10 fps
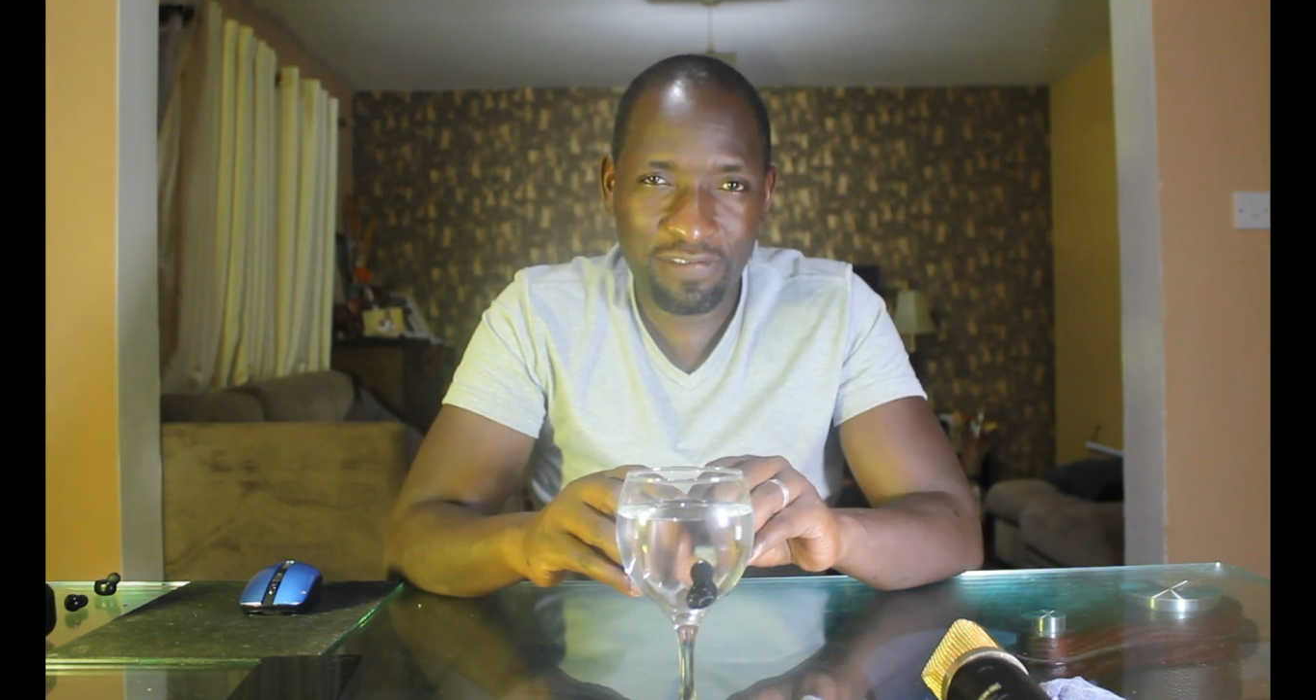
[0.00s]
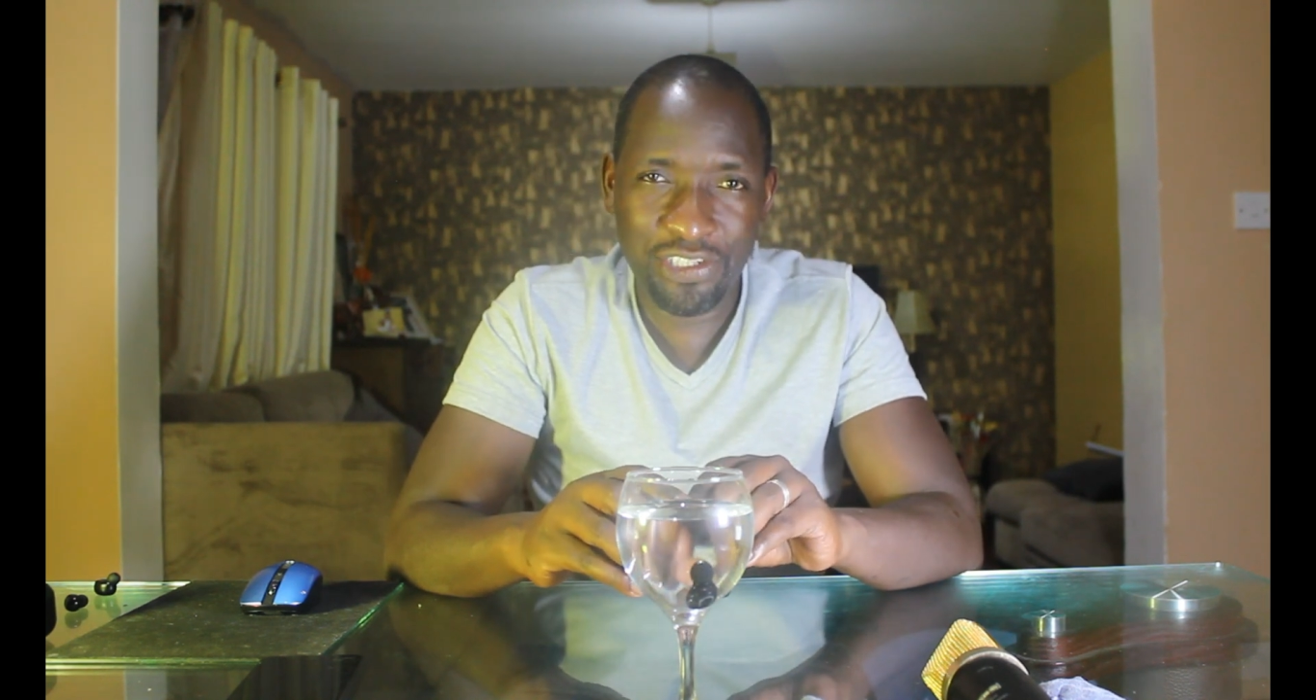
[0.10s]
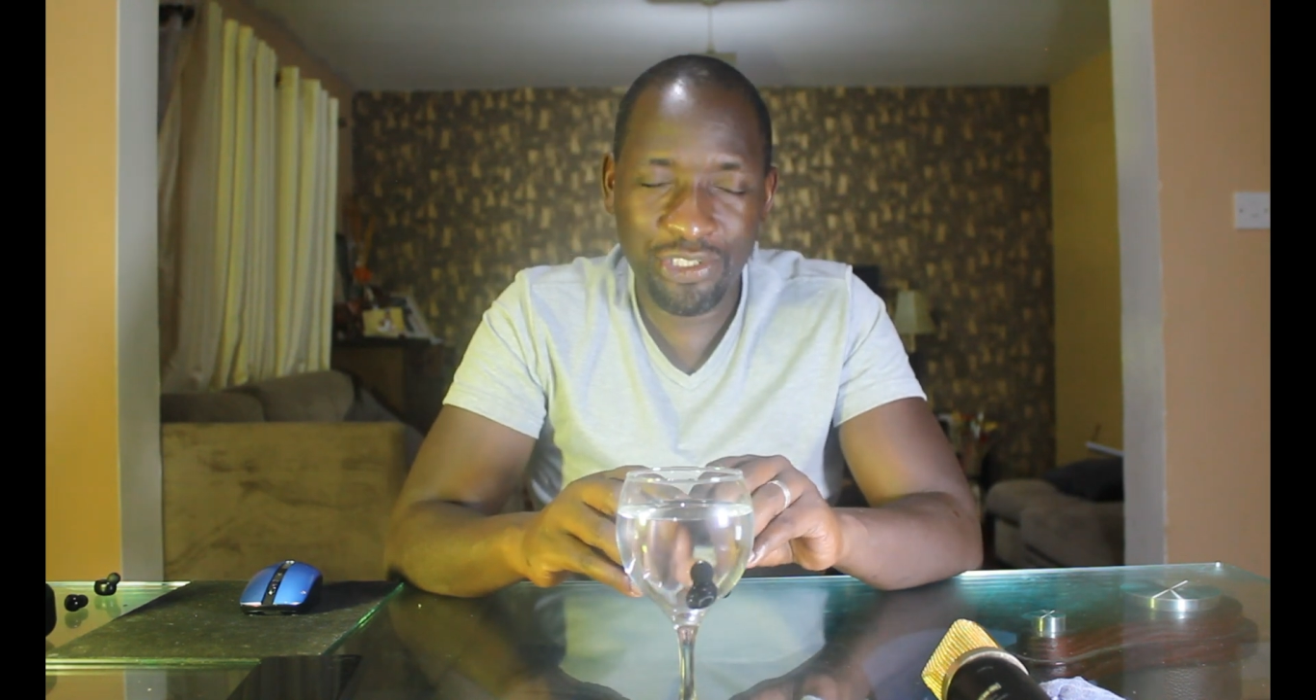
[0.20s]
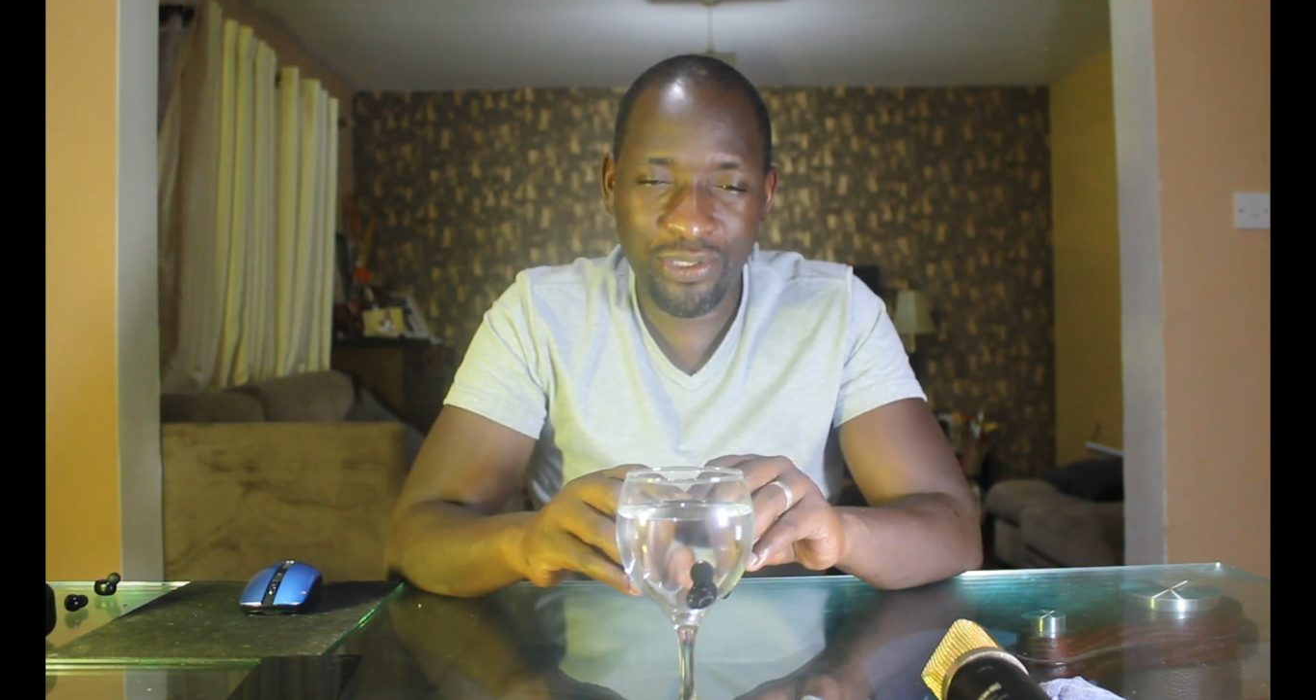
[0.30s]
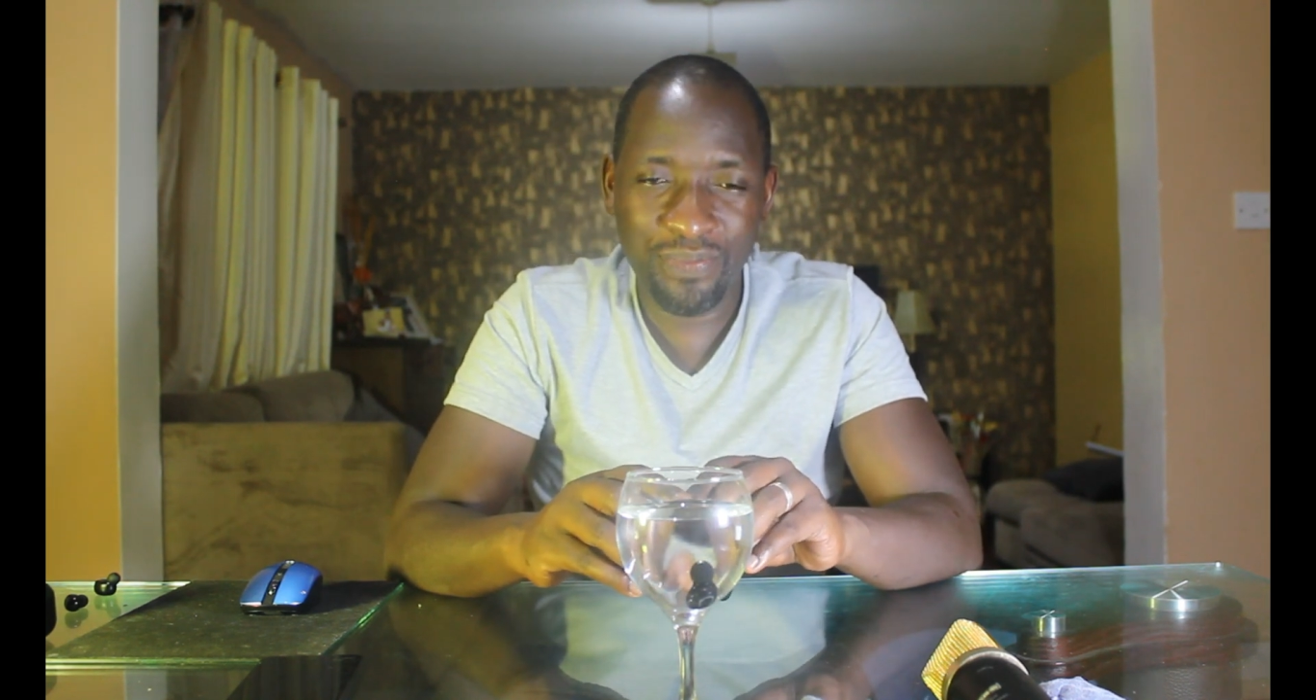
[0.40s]
of the
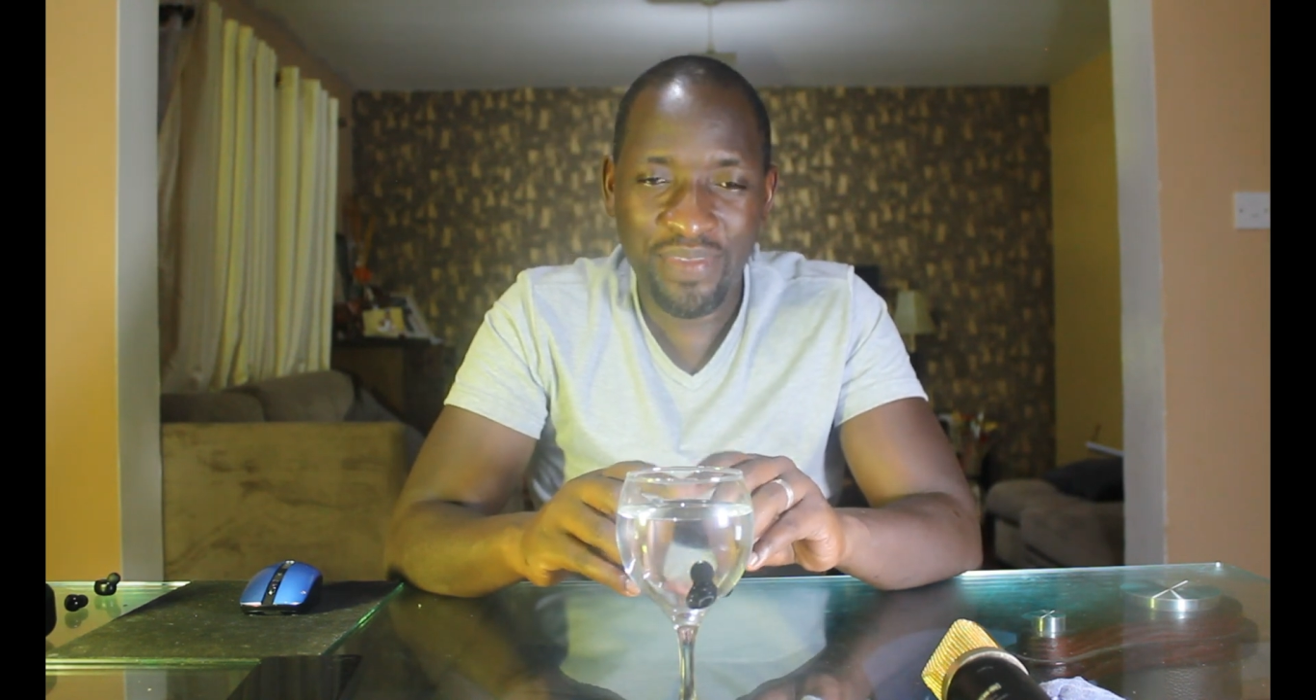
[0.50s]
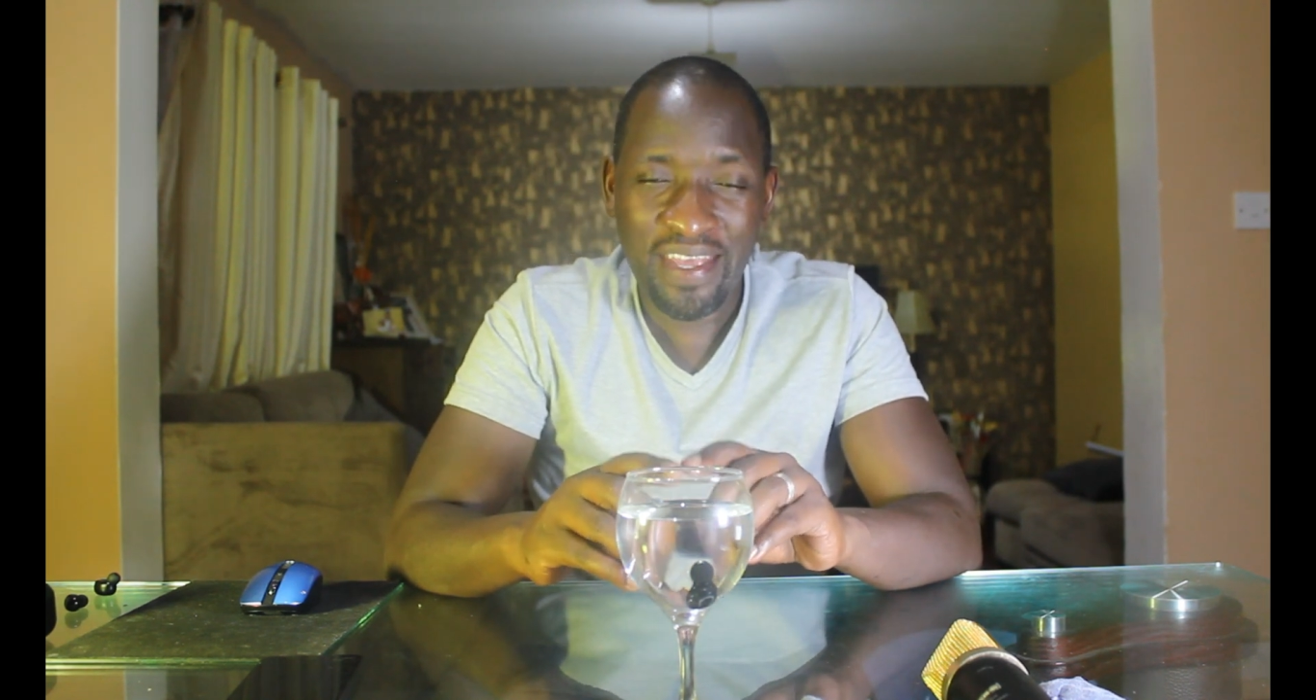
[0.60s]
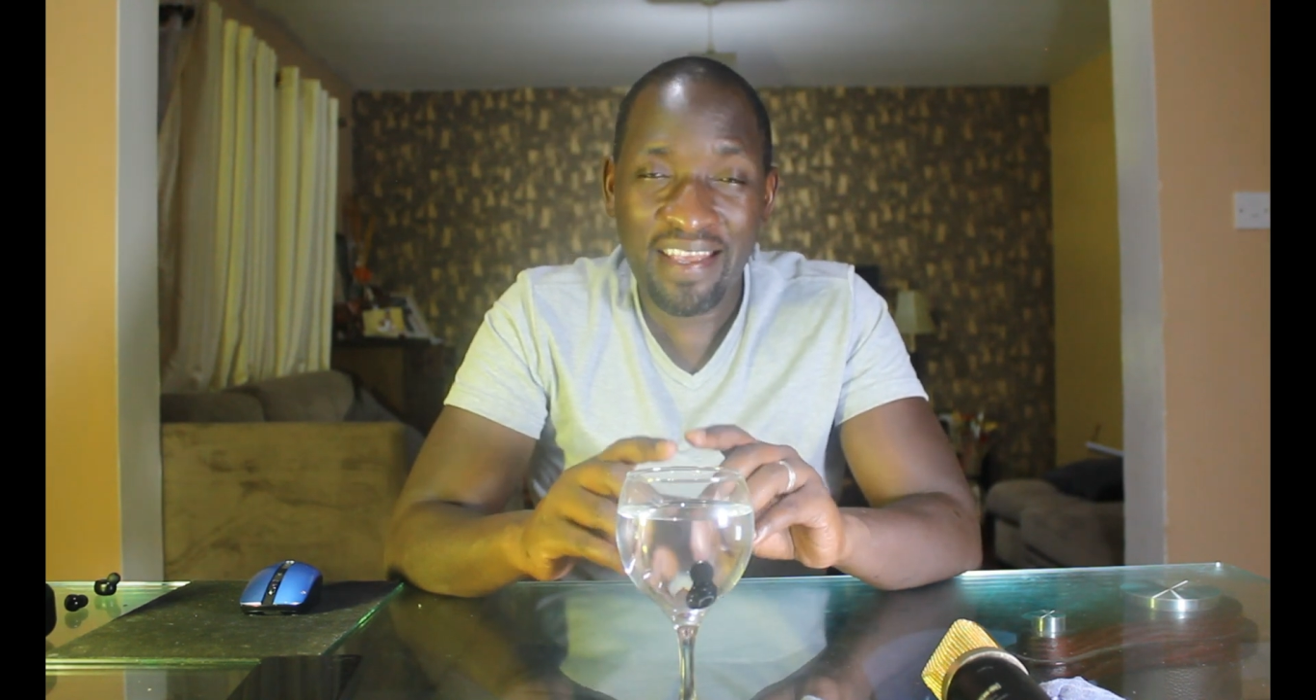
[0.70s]
show.